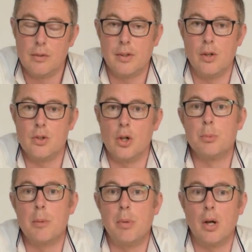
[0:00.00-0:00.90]
If you use
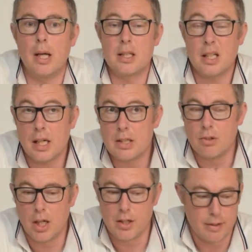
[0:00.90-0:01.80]
Osmopolix, it is
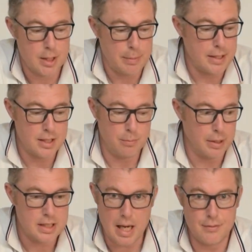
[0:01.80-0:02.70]
rather expensive,
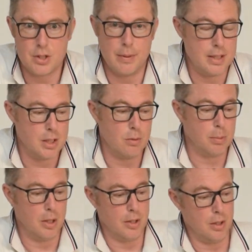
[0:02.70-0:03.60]
but it's ever so easy to apply.